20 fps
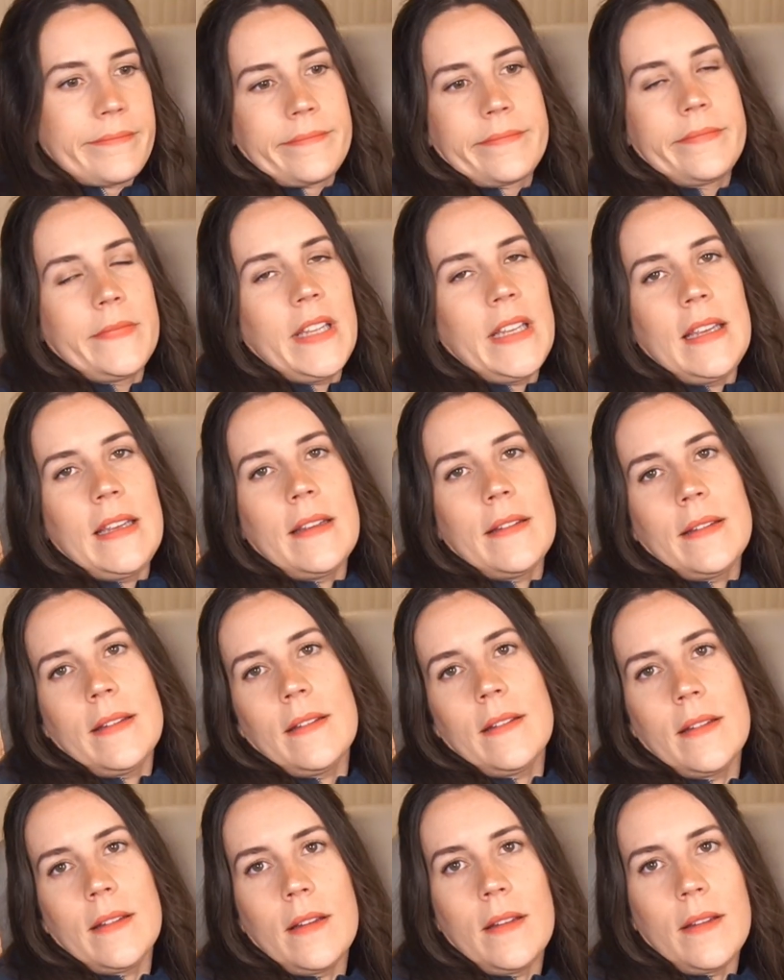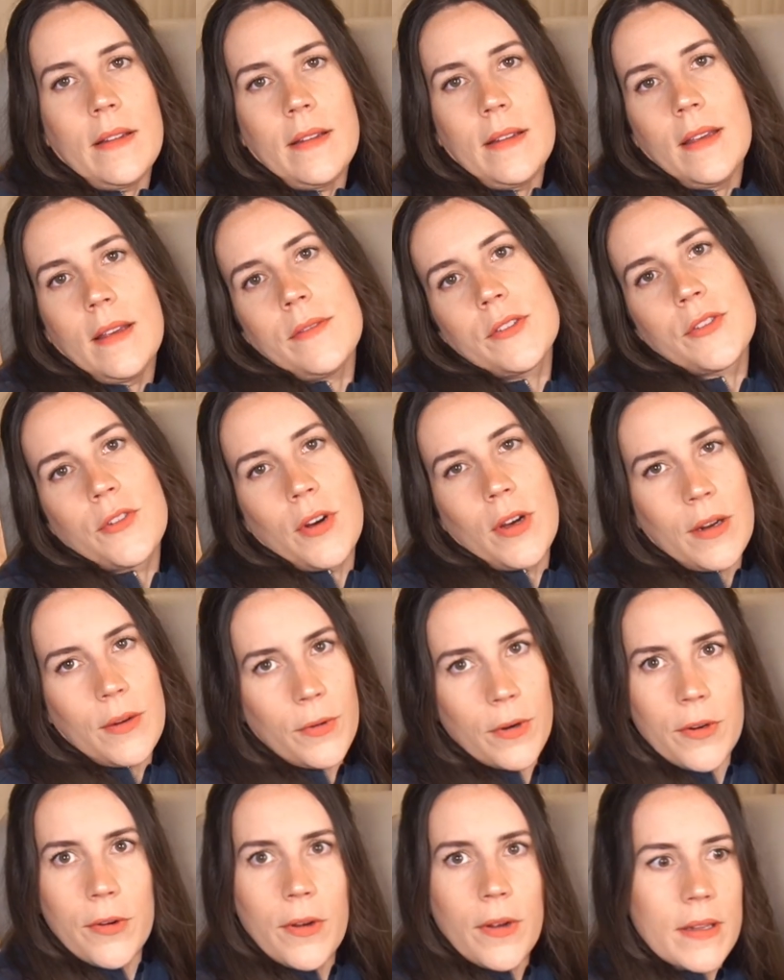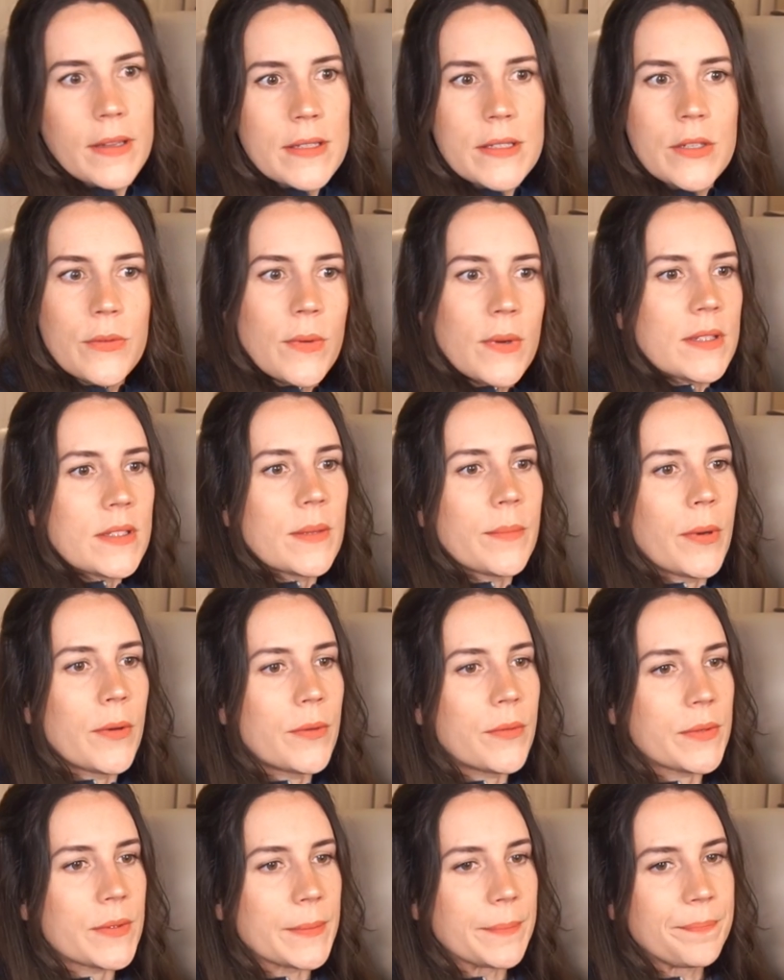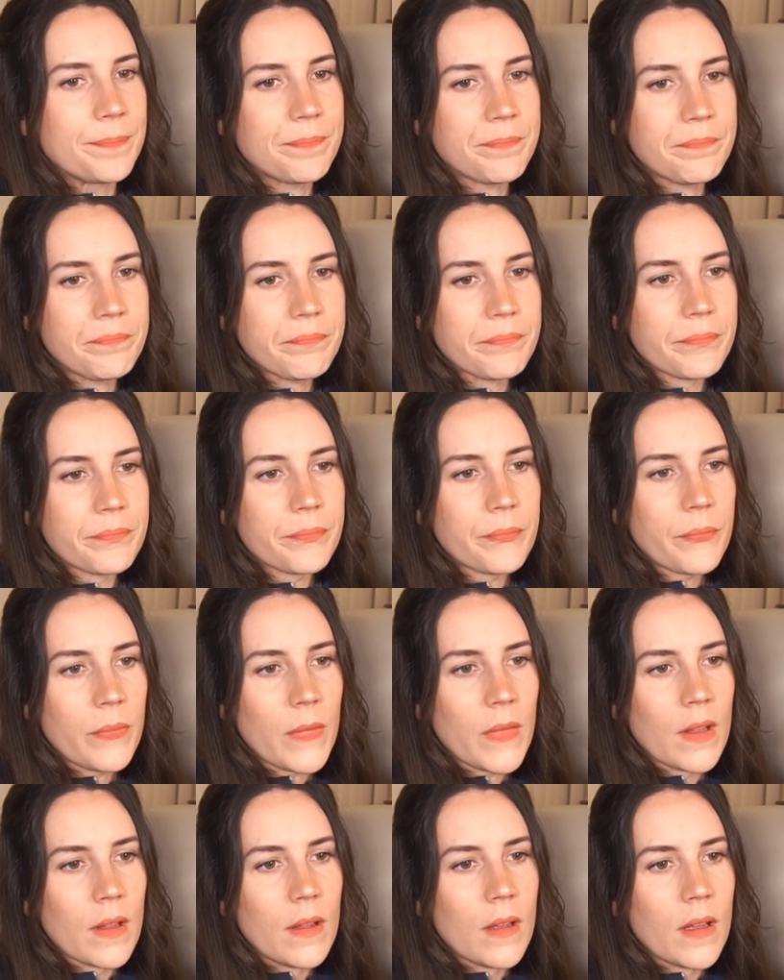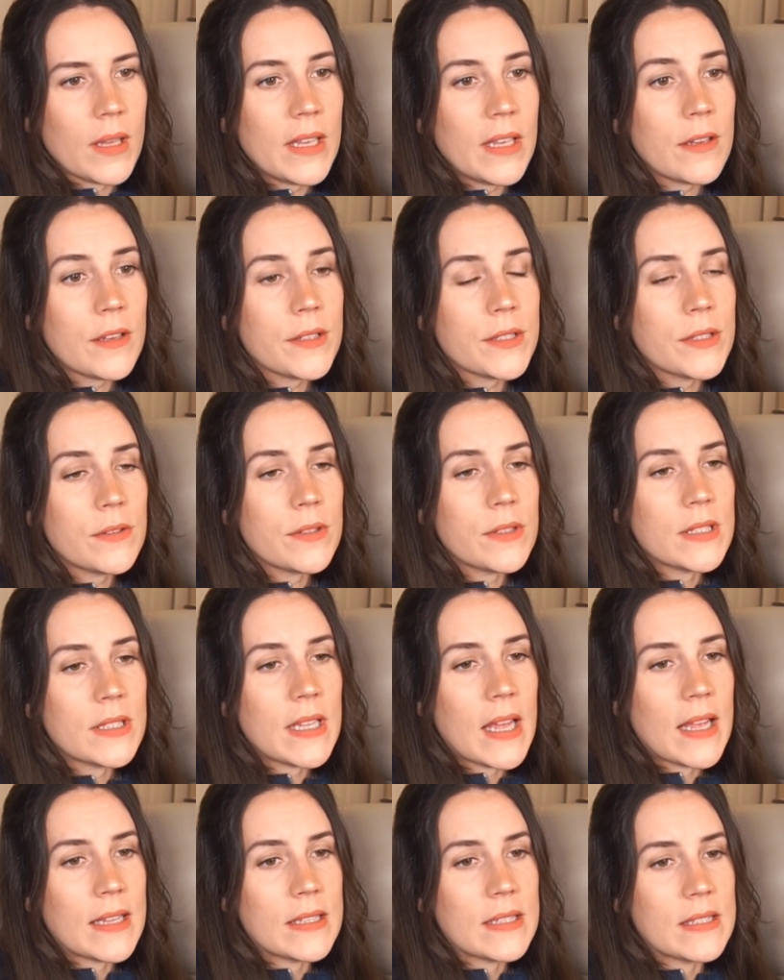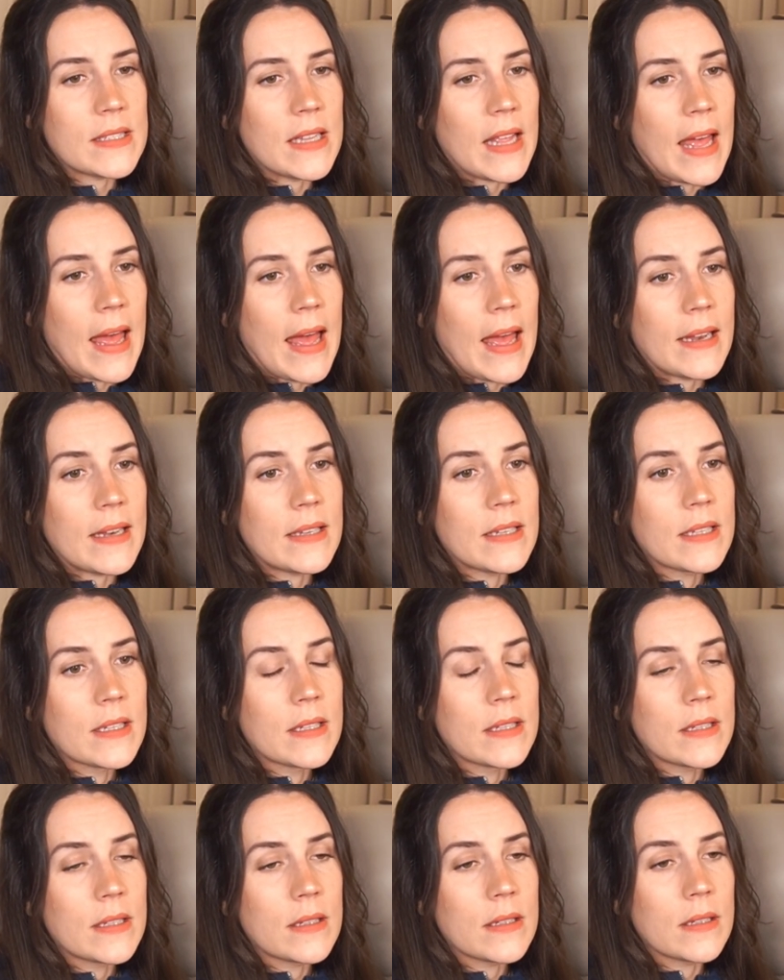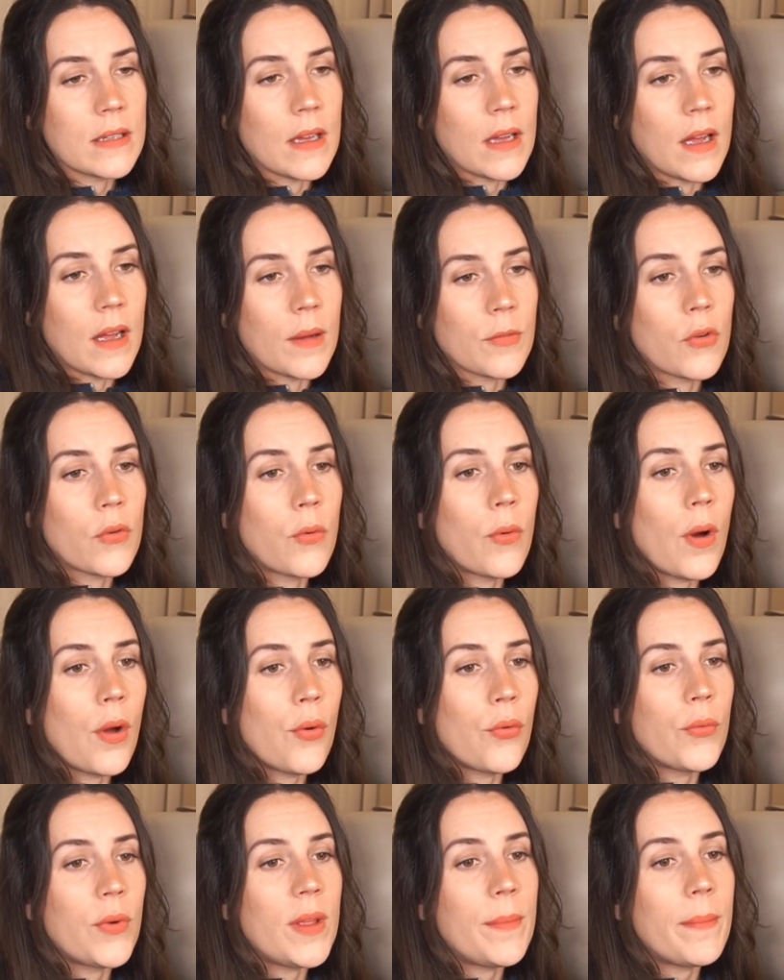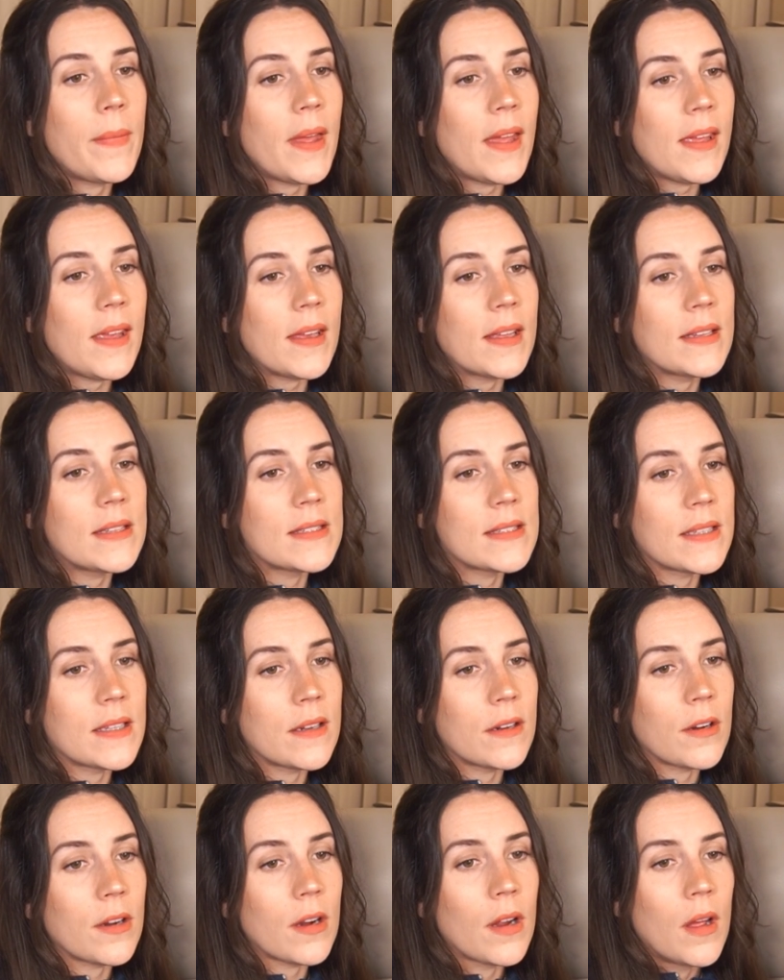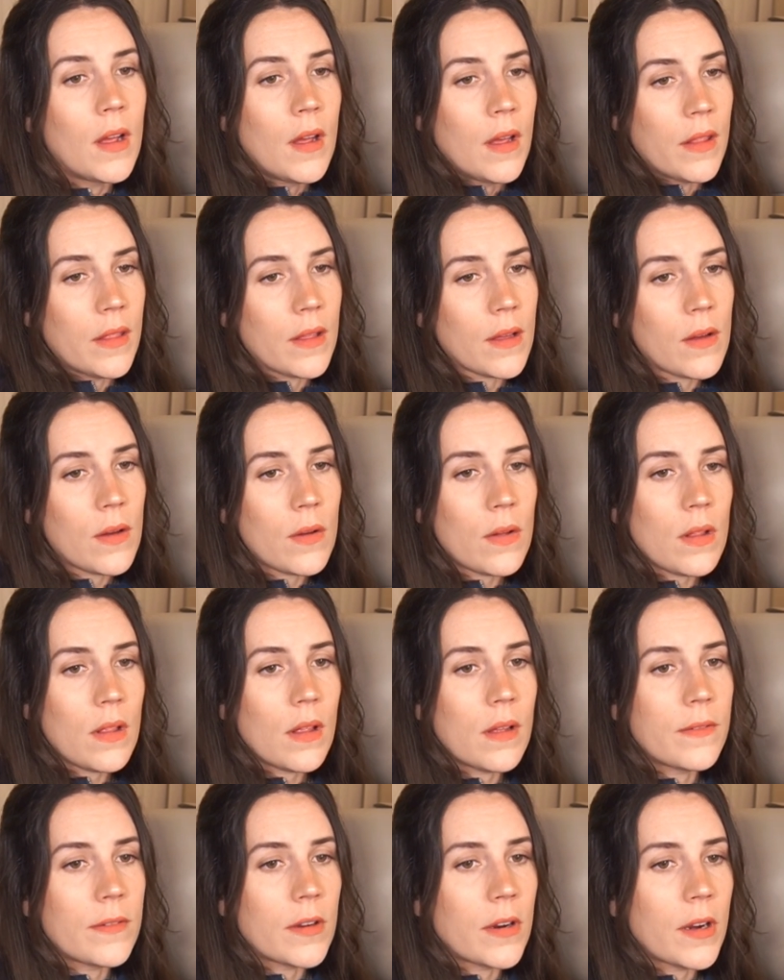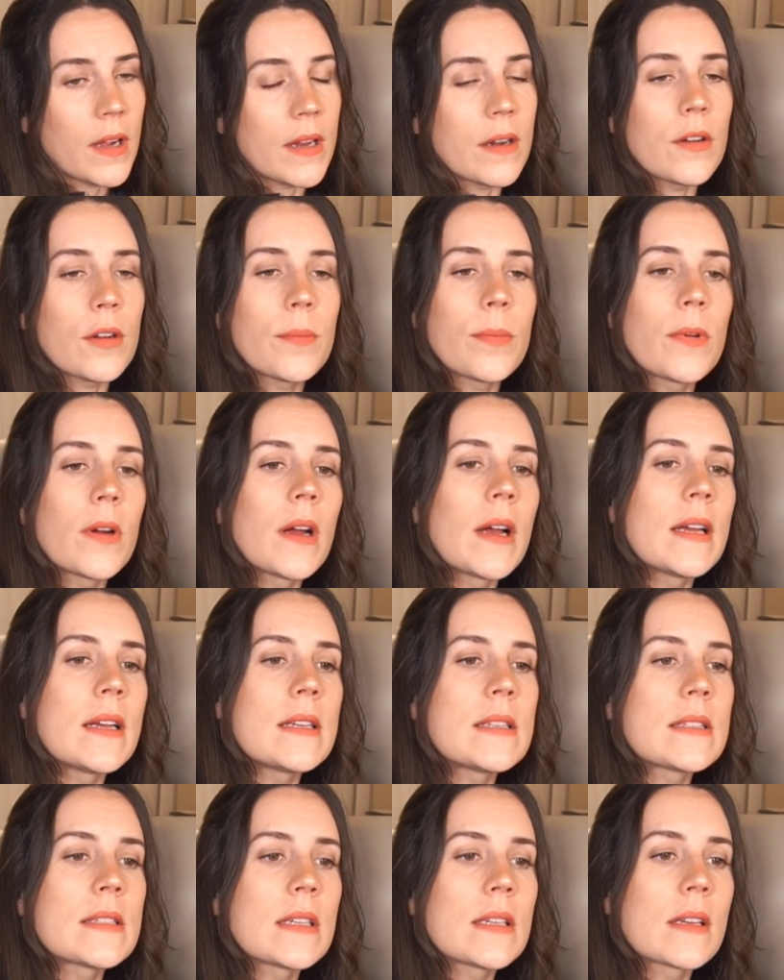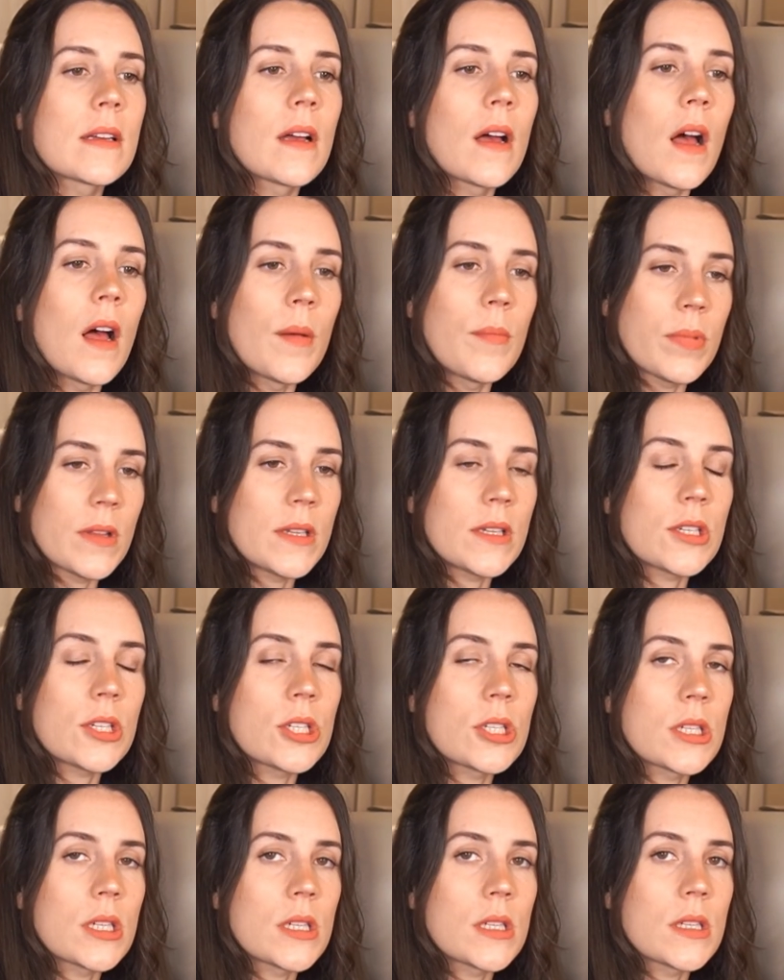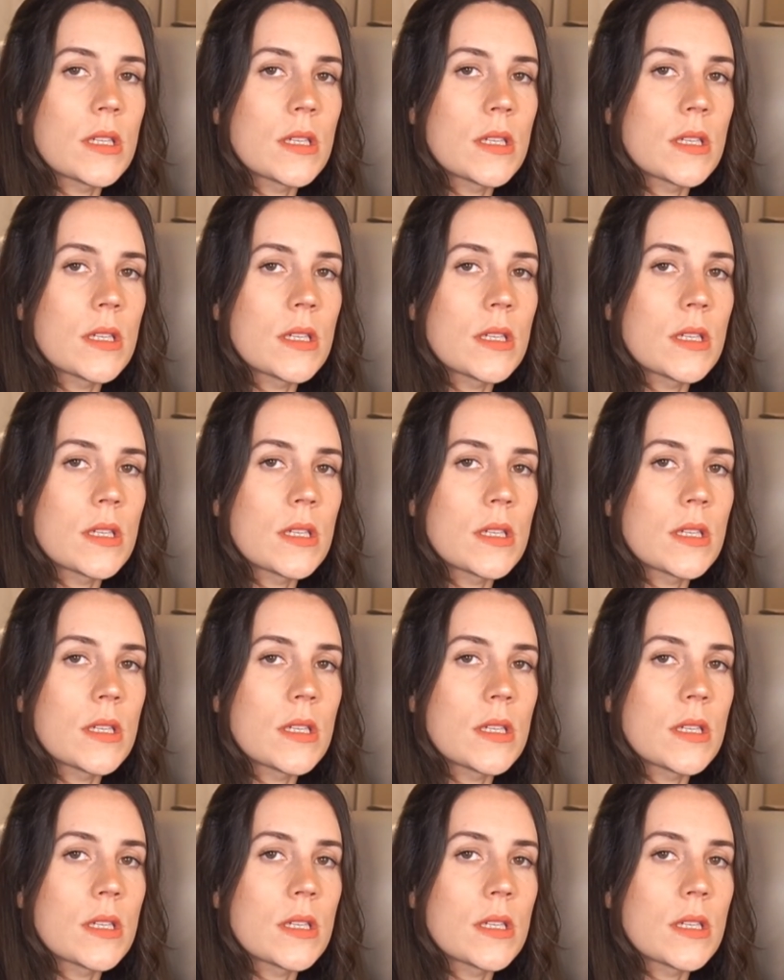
He gives credit where credit's due, I suppose. He also says that, quote, "we may consider the goal of our enterprise accomplished,"